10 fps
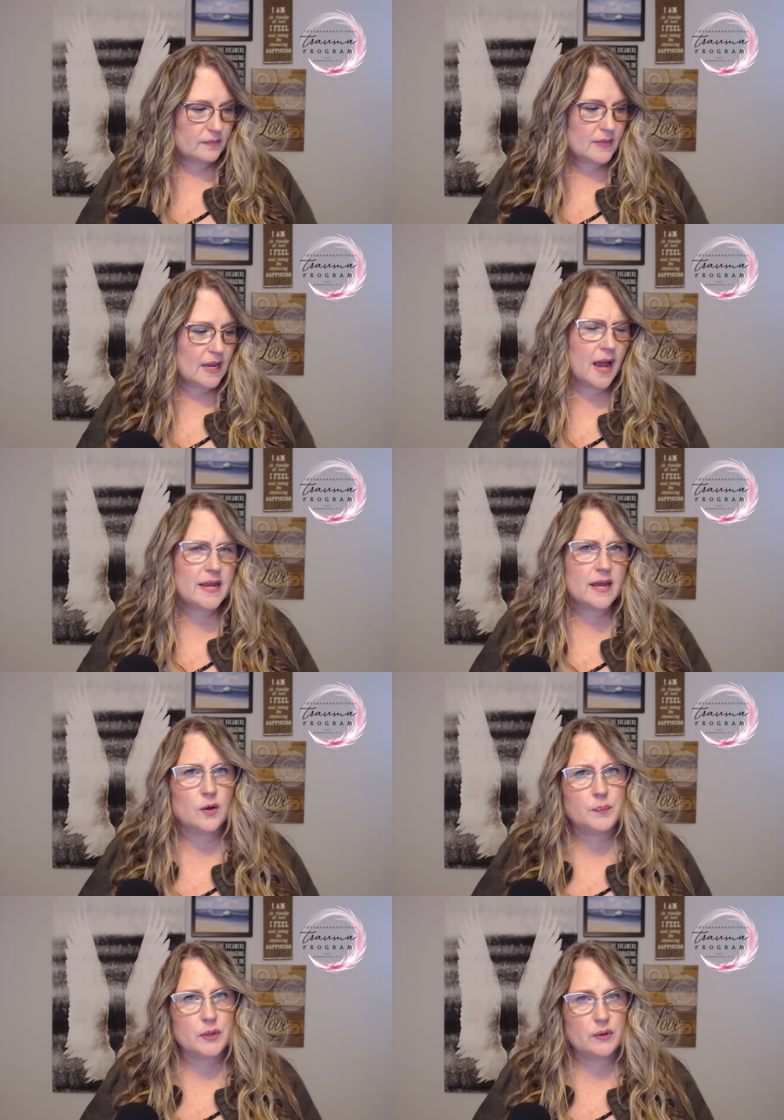I
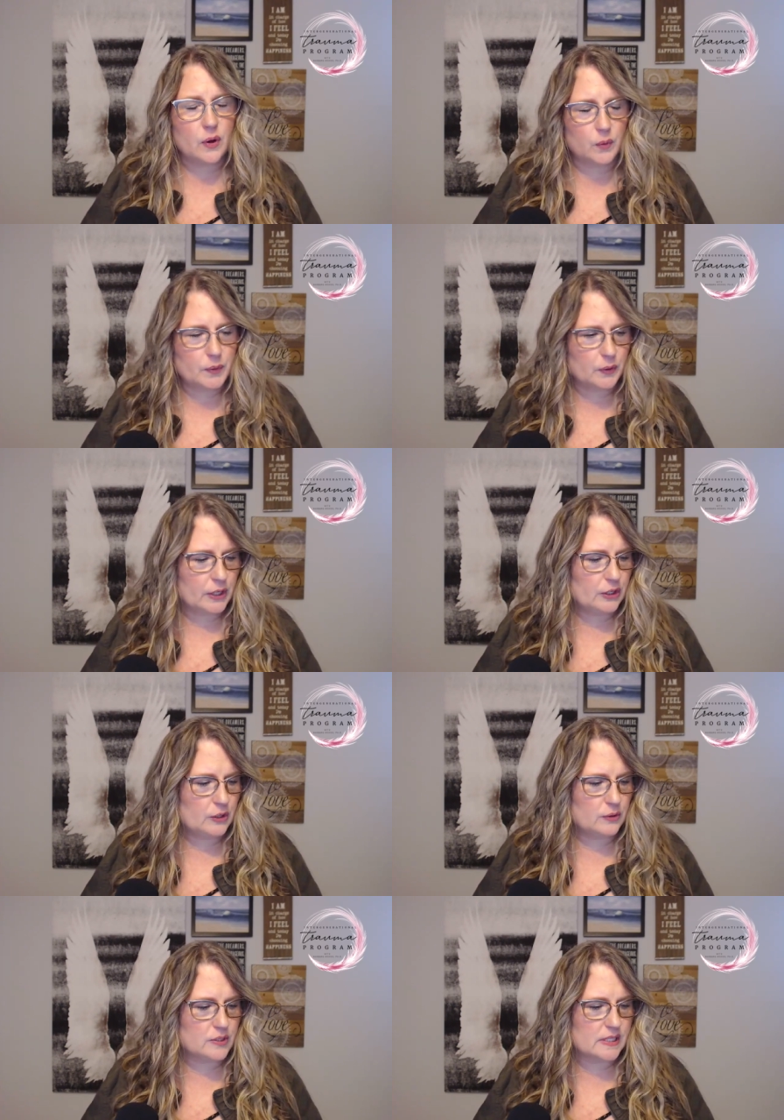hope you can
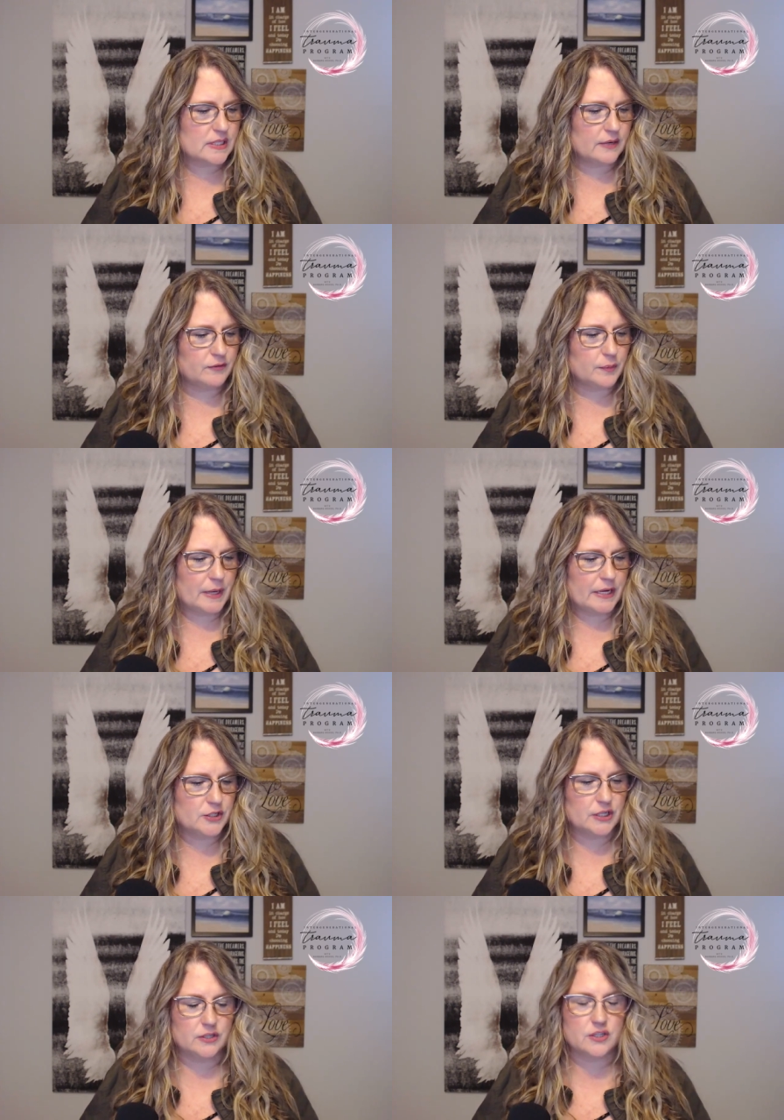use this
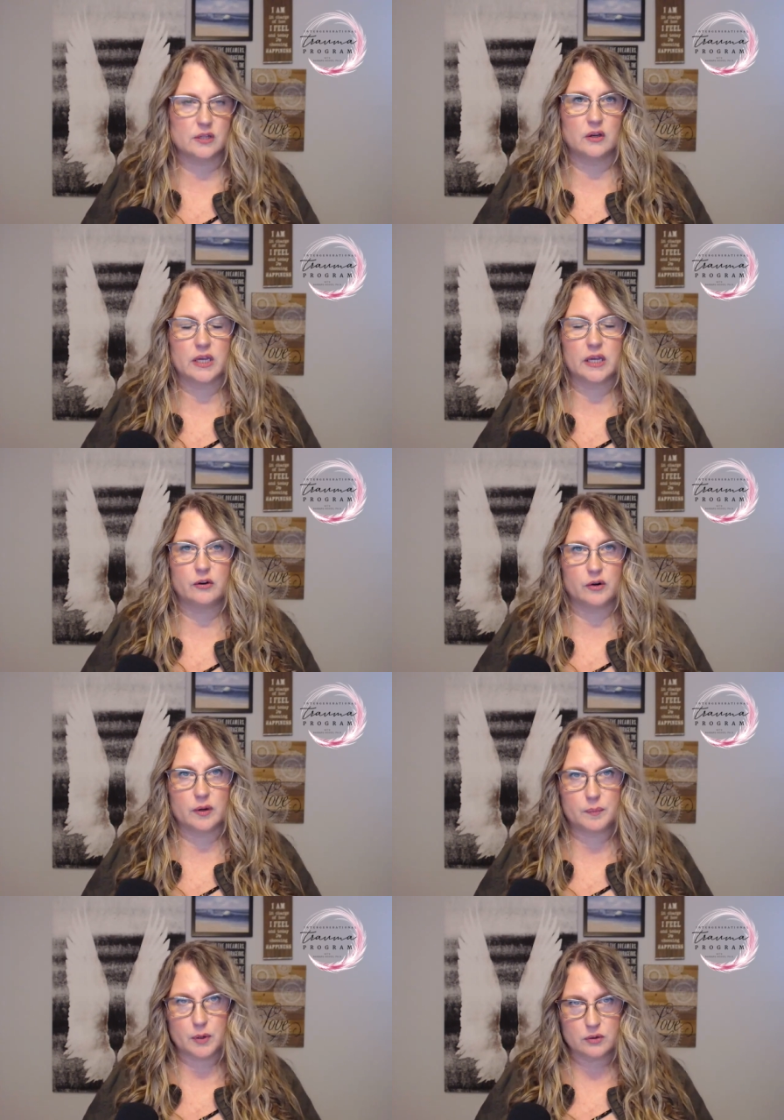information to look at your
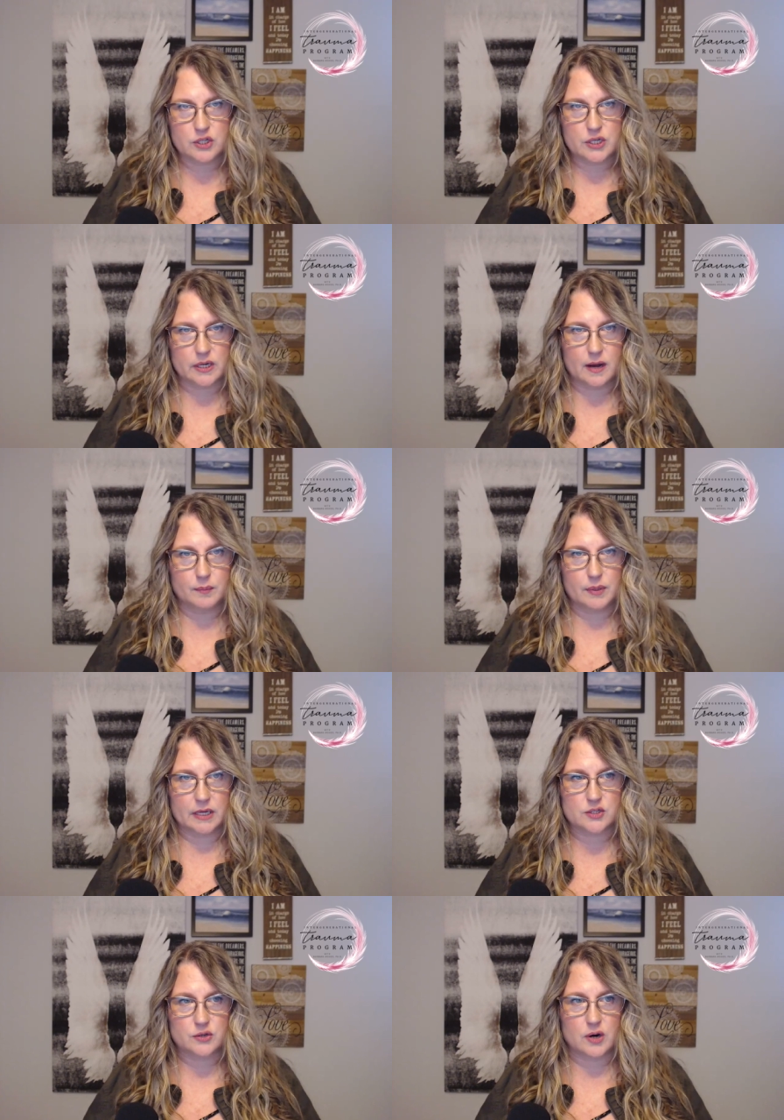approach to
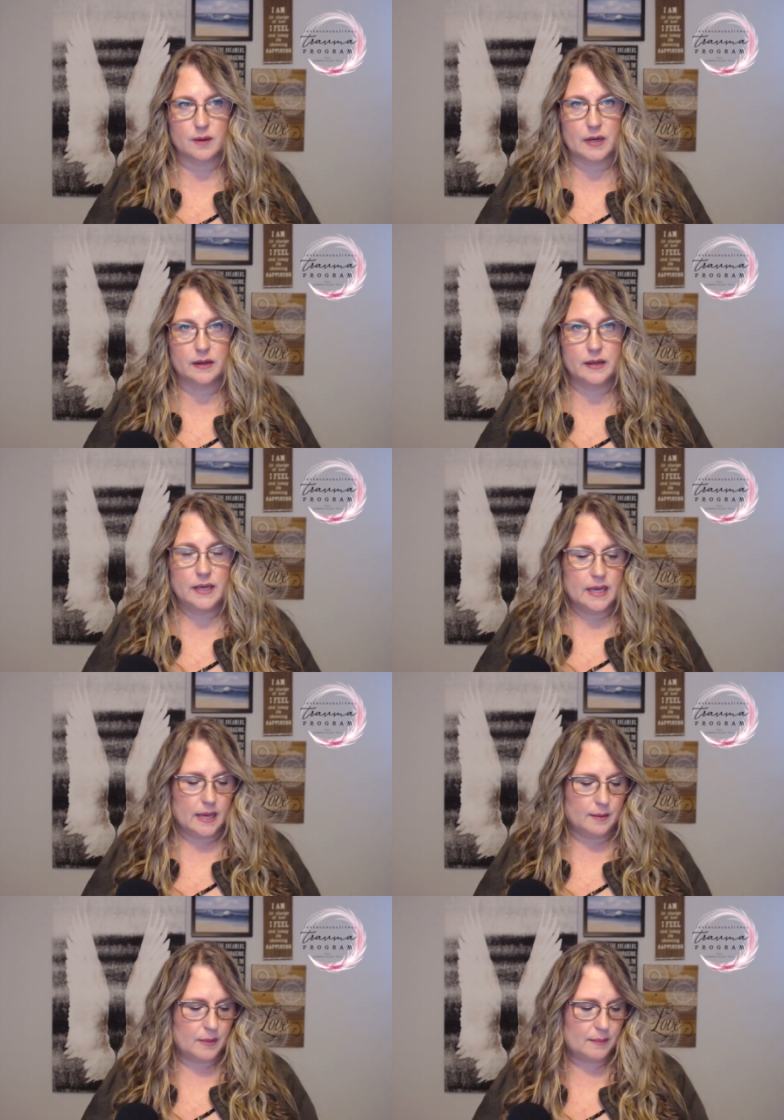complex trauma
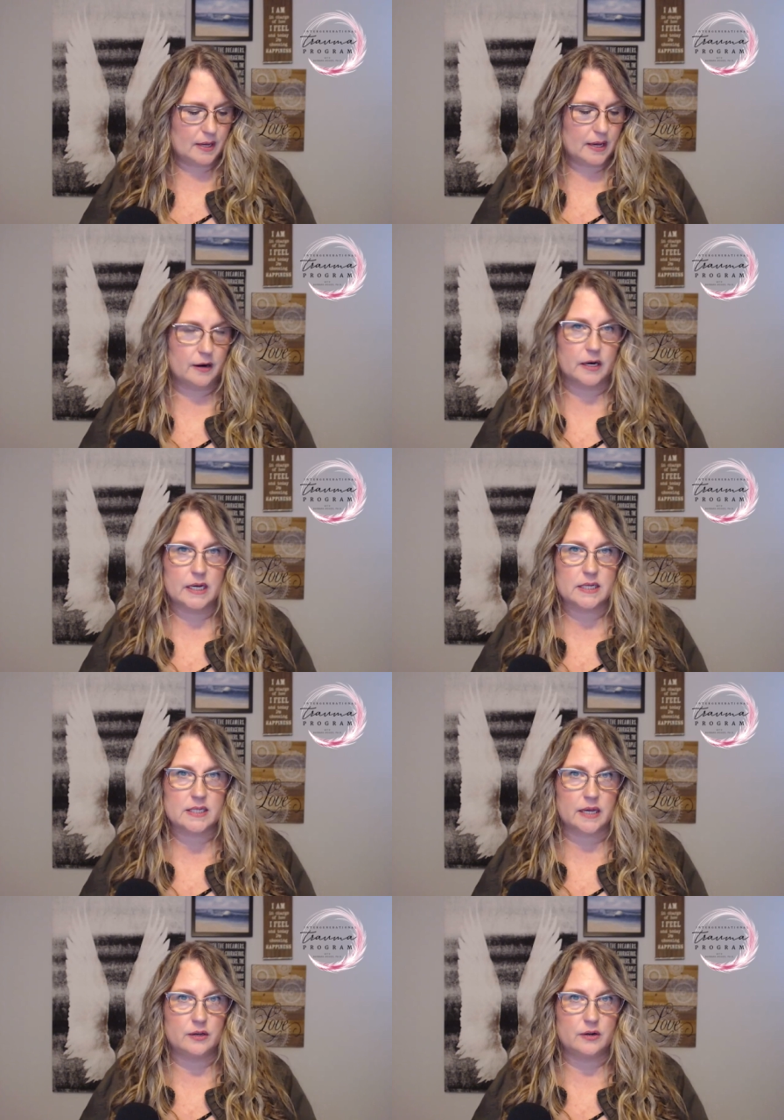and maybe areas
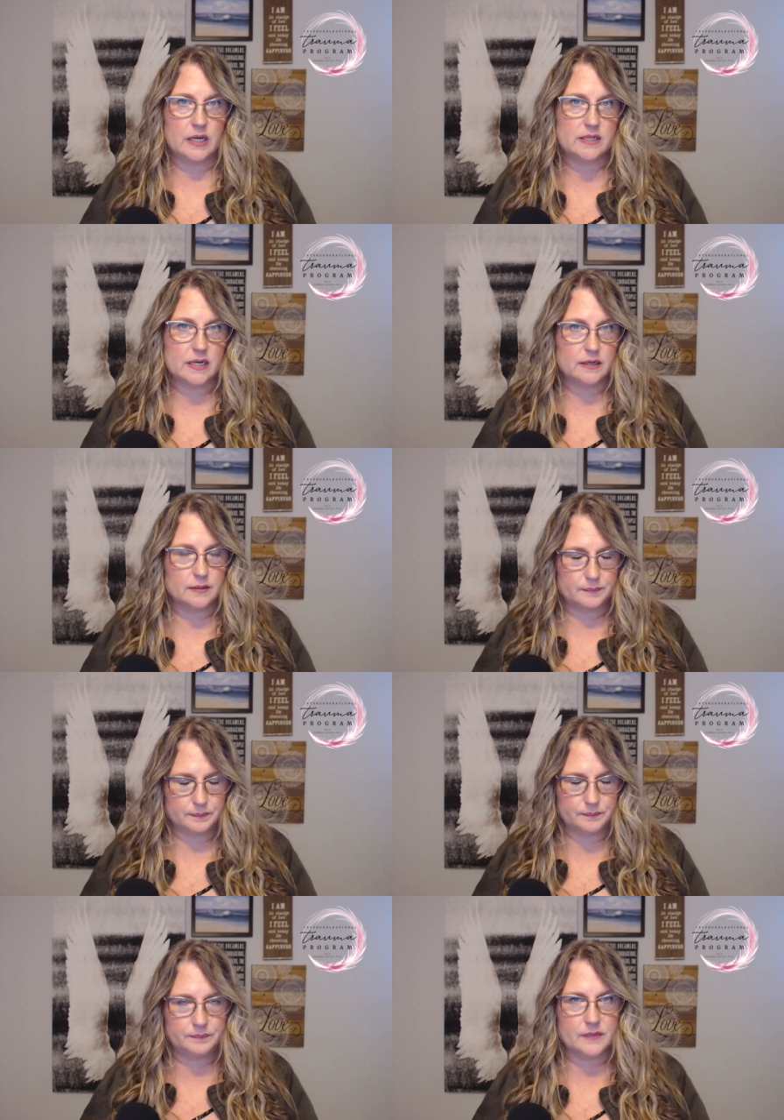that you need to
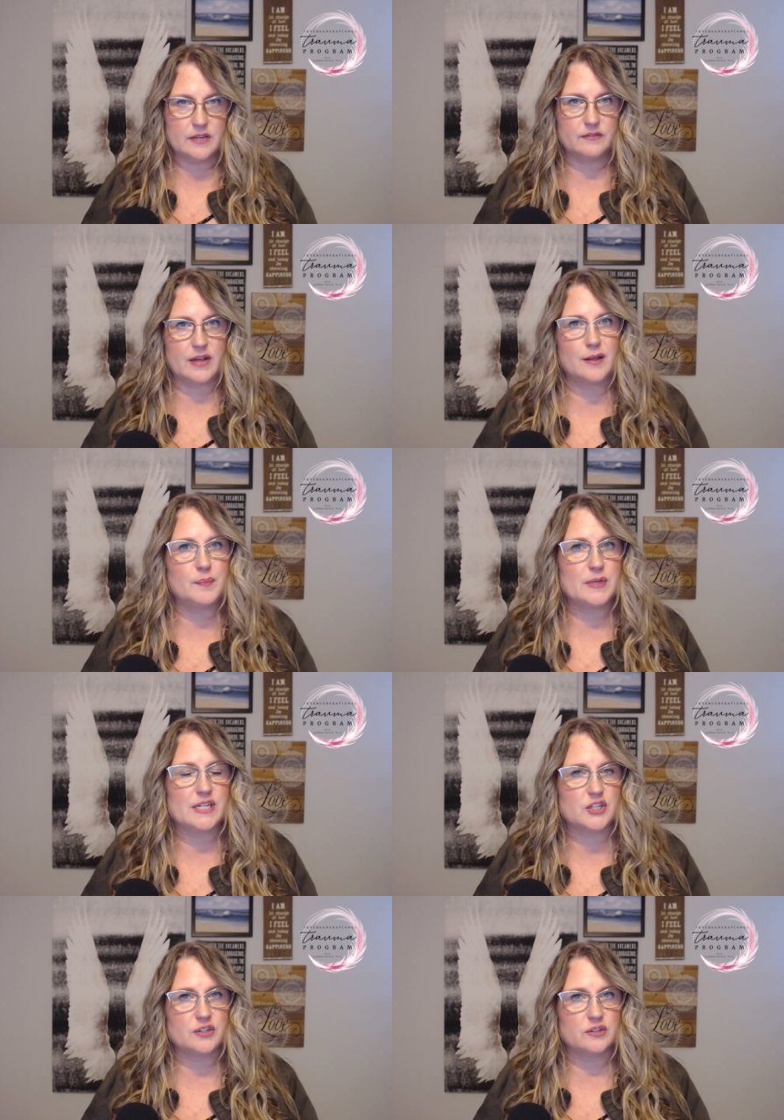develop
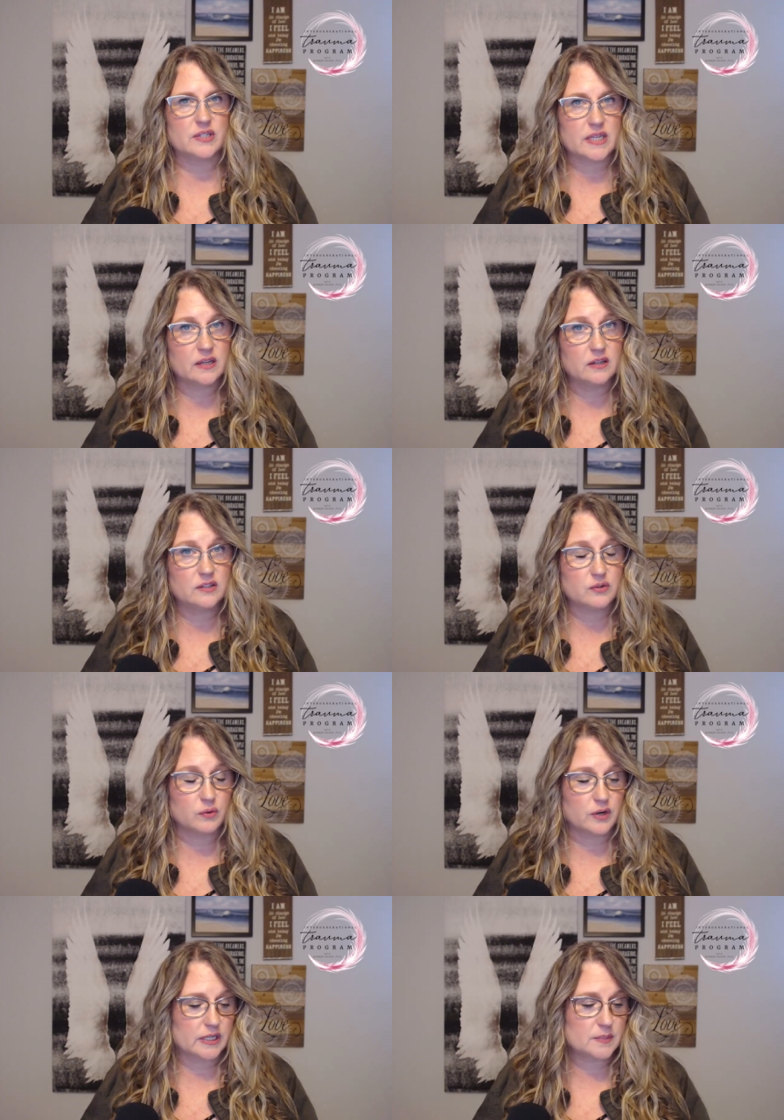additional skills
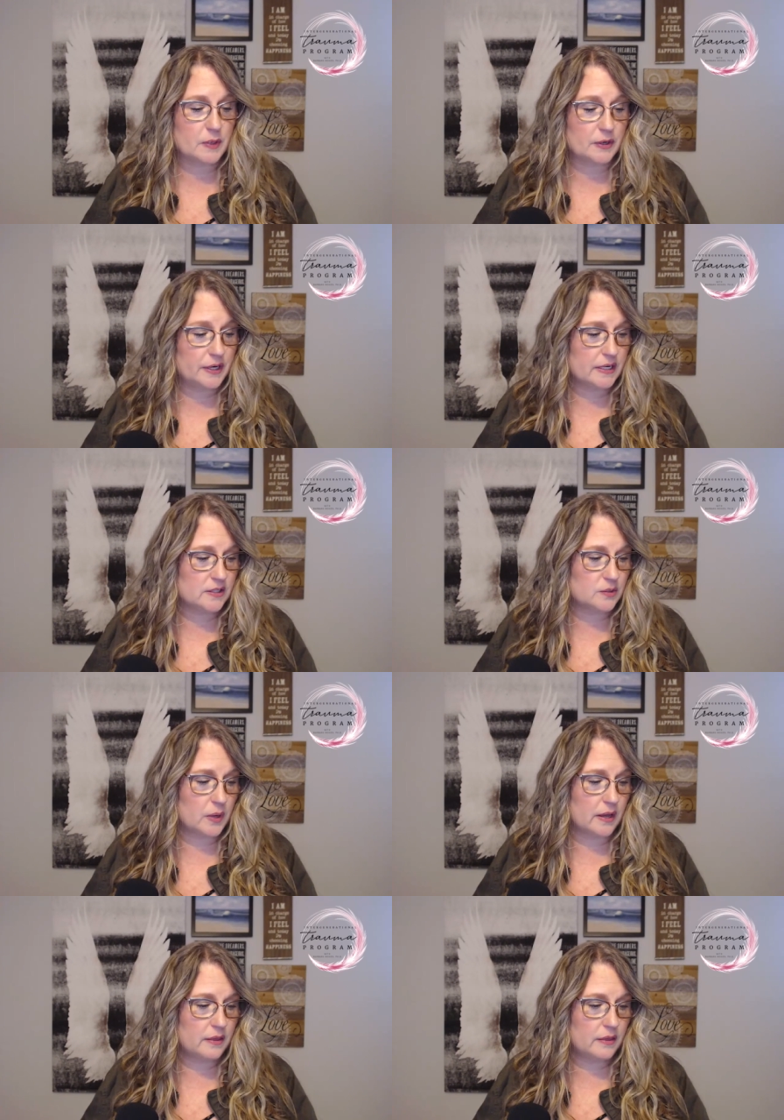or experience with.